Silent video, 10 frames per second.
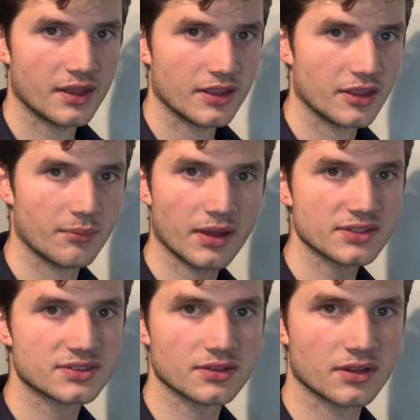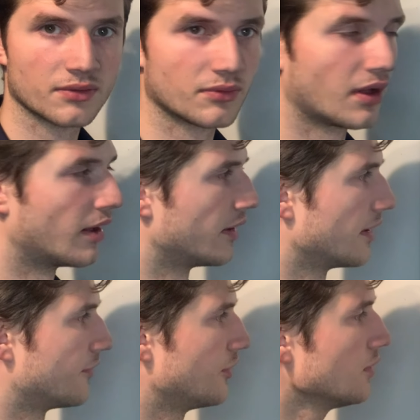You must,
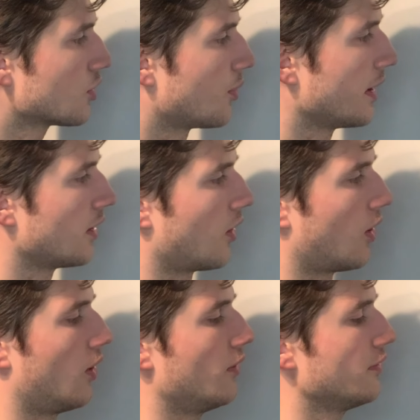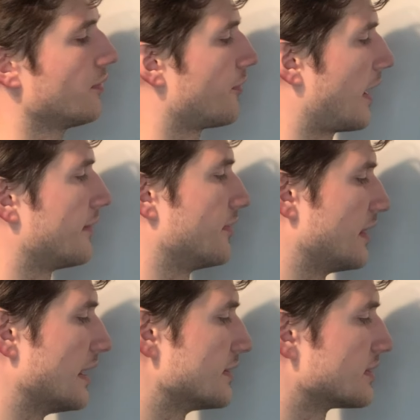if you equate all 5 of
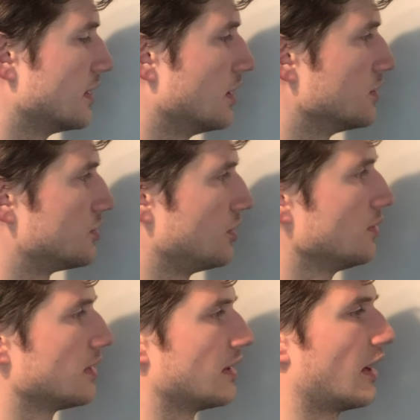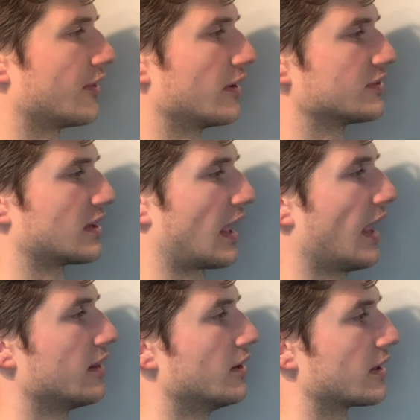these to the other, it's like,
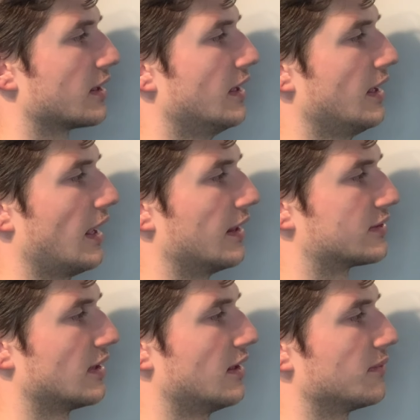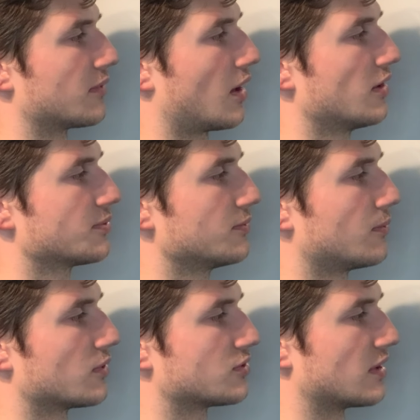hey, look, it's going to cause
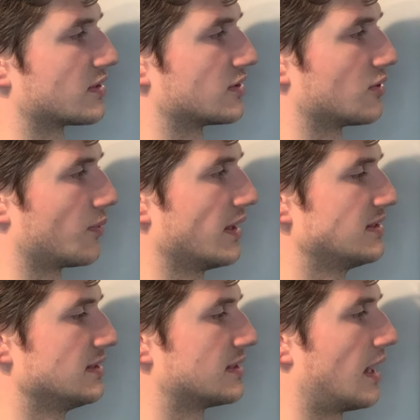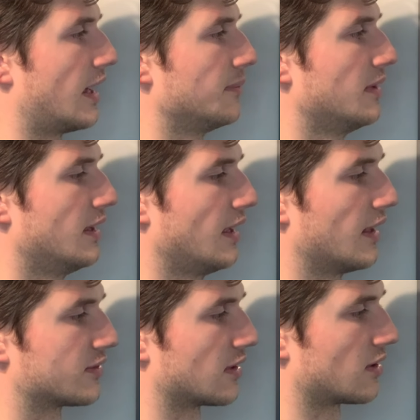more stress because you're wasting time.
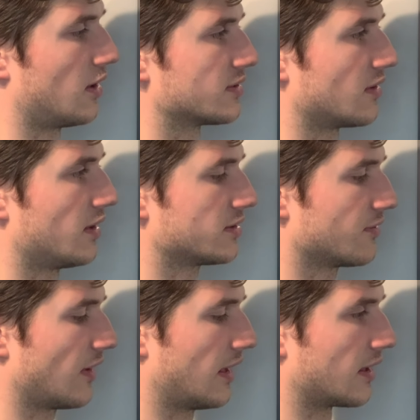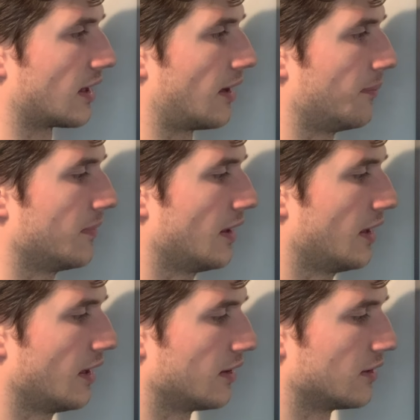It's going to cause loss of income.
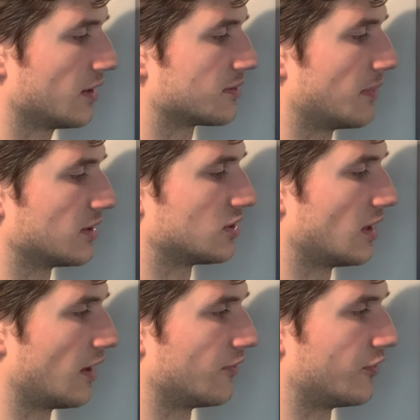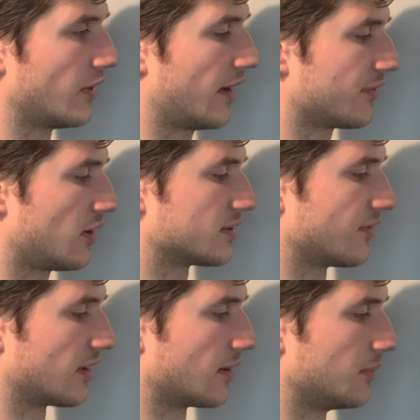Not to mention, if you have a loss of
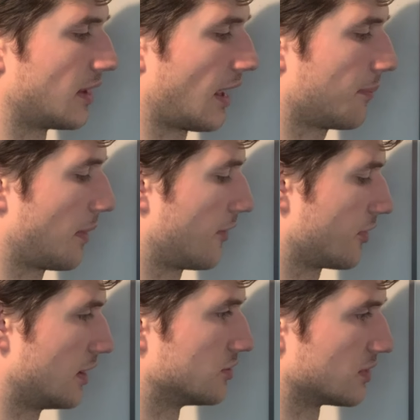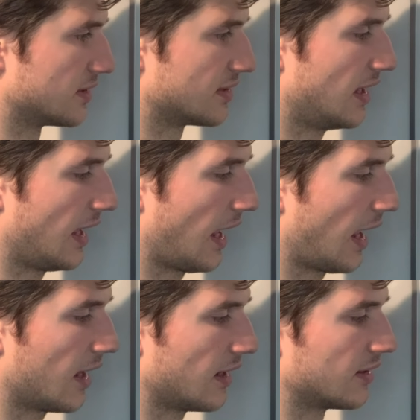income, you can't pay for injuries.
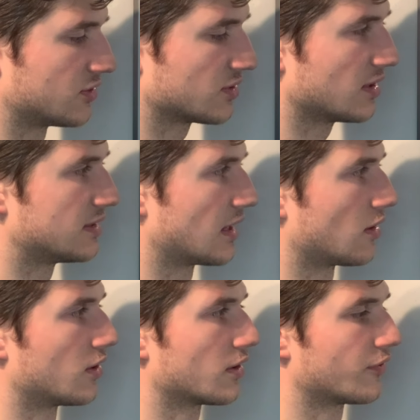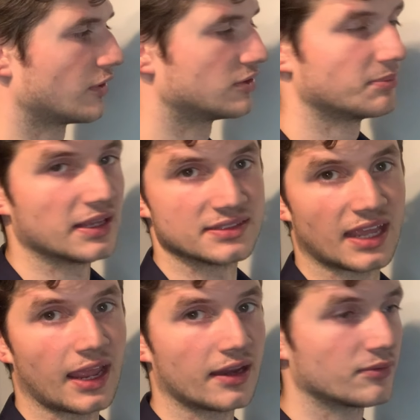And it's just going to take longer for you to
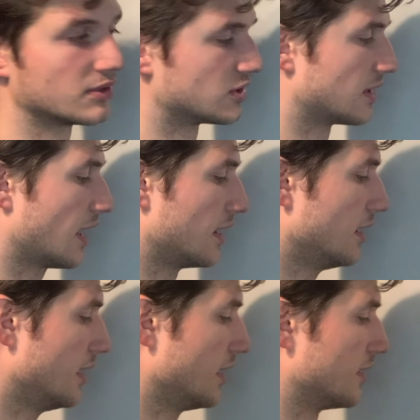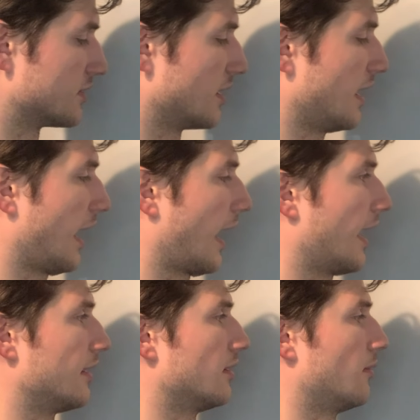maintain, which again is going to
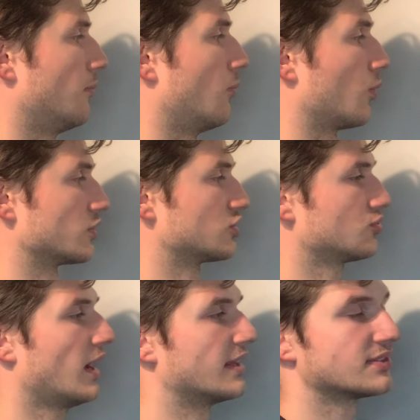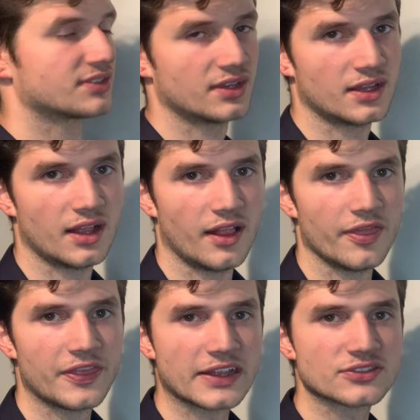add more stress.
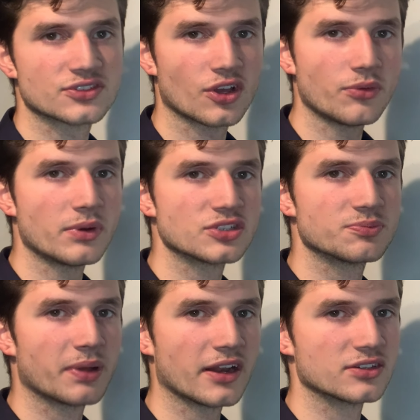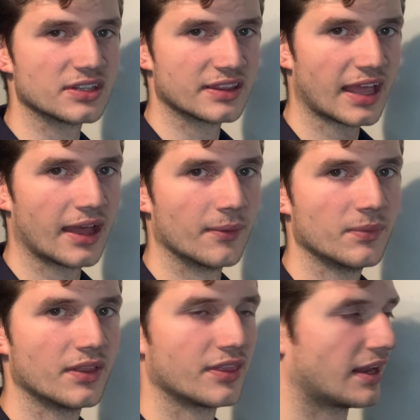That's so much better to
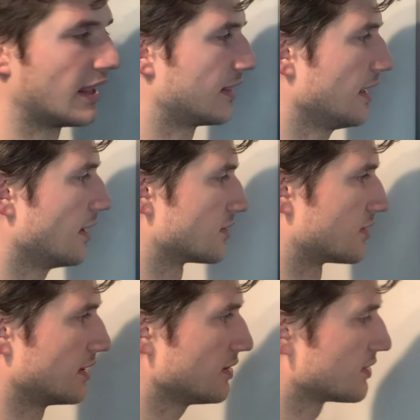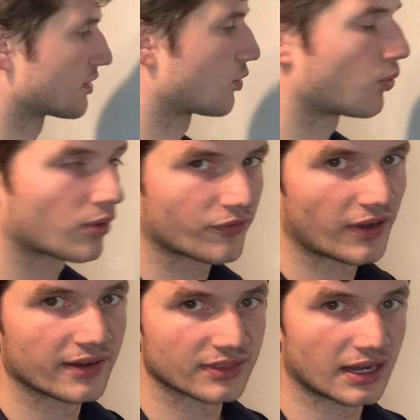them than anything else. So this is the core
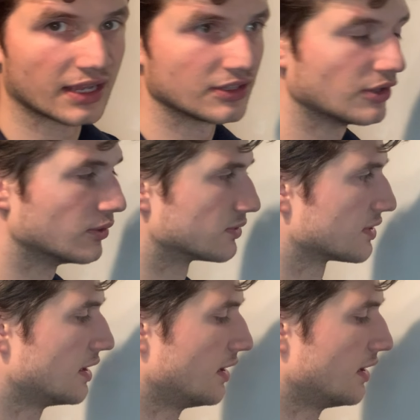5 that I use.